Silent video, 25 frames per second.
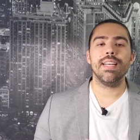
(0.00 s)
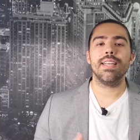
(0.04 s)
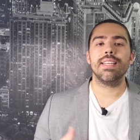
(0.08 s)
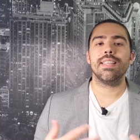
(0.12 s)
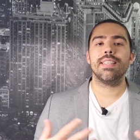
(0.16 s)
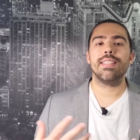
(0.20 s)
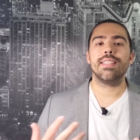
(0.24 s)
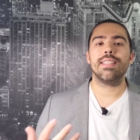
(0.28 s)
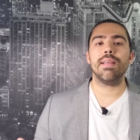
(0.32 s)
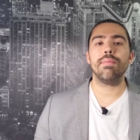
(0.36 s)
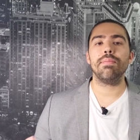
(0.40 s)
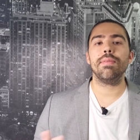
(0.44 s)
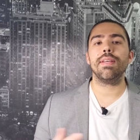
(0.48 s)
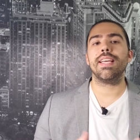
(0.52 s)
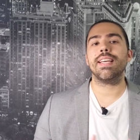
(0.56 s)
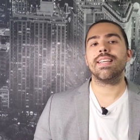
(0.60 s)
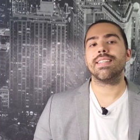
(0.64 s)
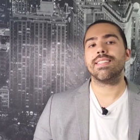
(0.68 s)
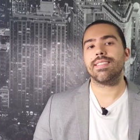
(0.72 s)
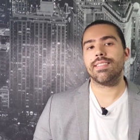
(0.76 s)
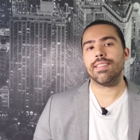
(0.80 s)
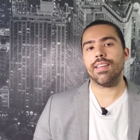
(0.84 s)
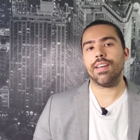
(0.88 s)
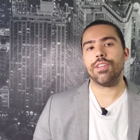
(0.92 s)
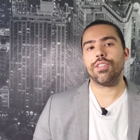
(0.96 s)
something as
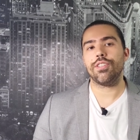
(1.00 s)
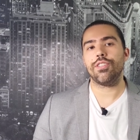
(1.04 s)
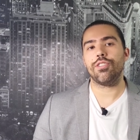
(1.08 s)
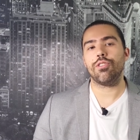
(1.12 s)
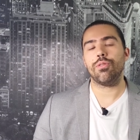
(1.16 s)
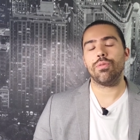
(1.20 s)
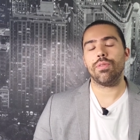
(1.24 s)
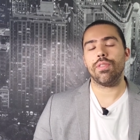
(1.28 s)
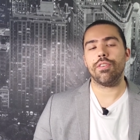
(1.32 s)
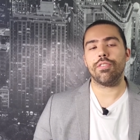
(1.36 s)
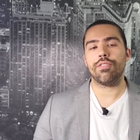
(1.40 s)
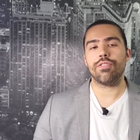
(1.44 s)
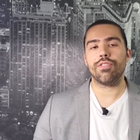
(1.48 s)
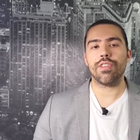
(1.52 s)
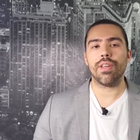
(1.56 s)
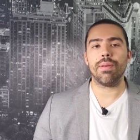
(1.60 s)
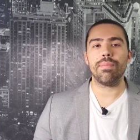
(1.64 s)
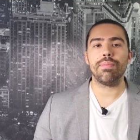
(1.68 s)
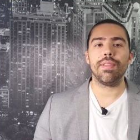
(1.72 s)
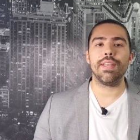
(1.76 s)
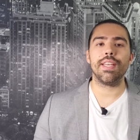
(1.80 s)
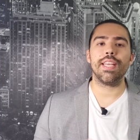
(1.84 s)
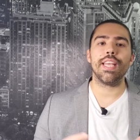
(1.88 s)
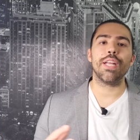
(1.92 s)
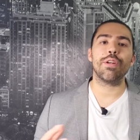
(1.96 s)
such so there's
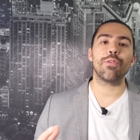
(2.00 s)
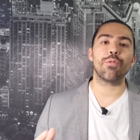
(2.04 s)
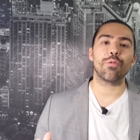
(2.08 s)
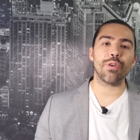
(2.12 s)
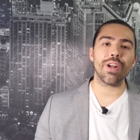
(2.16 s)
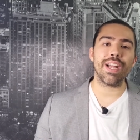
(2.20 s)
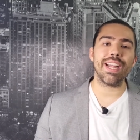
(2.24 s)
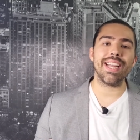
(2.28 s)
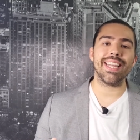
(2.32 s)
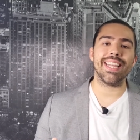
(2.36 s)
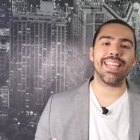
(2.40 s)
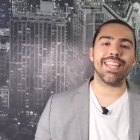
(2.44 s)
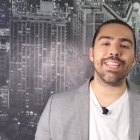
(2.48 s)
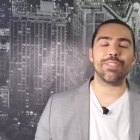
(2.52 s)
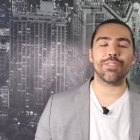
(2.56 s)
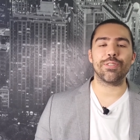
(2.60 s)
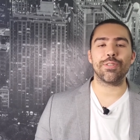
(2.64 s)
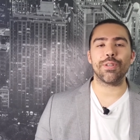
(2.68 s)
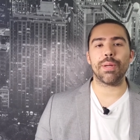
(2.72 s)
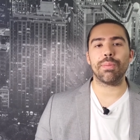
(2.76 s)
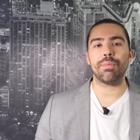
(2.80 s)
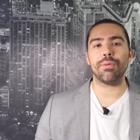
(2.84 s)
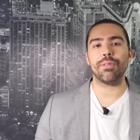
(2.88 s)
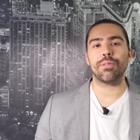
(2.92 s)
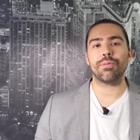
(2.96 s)
something in writing so
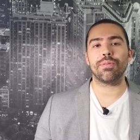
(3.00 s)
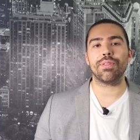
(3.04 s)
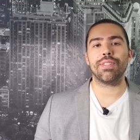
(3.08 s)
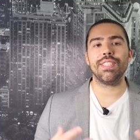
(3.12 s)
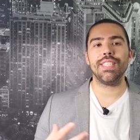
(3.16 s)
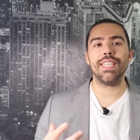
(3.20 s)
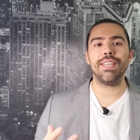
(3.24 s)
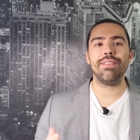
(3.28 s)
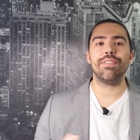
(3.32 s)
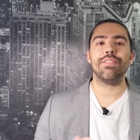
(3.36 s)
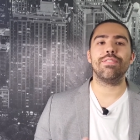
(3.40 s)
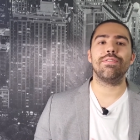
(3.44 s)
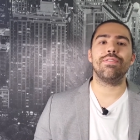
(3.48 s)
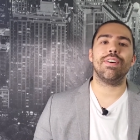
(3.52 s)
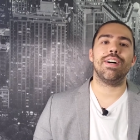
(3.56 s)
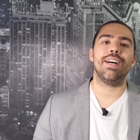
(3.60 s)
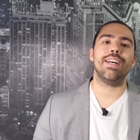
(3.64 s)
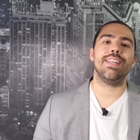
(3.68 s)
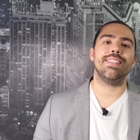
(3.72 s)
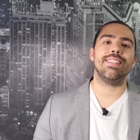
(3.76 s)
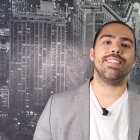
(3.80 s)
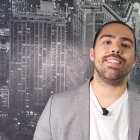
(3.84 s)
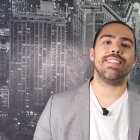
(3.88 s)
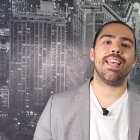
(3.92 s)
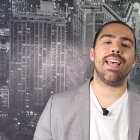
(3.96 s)
you're able to receive the
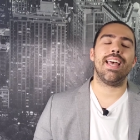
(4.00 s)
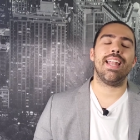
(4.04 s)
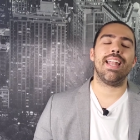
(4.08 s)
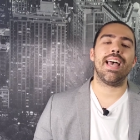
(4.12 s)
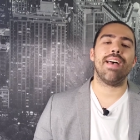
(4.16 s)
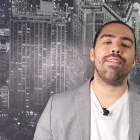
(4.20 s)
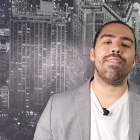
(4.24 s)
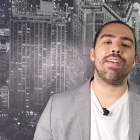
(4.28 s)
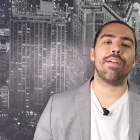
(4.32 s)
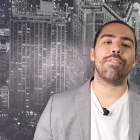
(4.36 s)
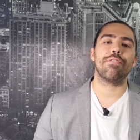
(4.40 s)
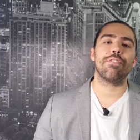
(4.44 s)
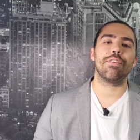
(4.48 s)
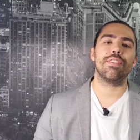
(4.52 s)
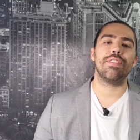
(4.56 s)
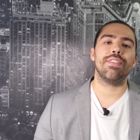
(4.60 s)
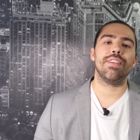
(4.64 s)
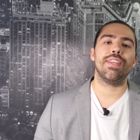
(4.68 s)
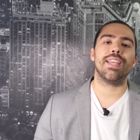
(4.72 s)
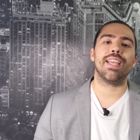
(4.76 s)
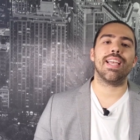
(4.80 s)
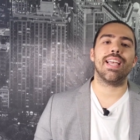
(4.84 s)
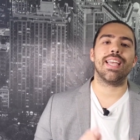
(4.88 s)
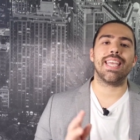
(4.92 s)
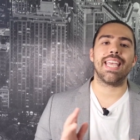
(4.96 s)
funds and have
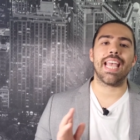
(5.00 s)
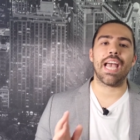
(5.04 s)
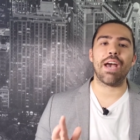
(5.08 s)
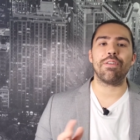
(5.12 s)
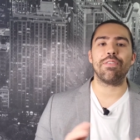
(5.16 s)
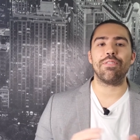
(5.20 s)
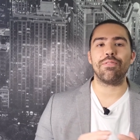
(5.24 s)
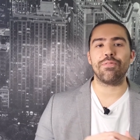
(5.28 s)
everything accounted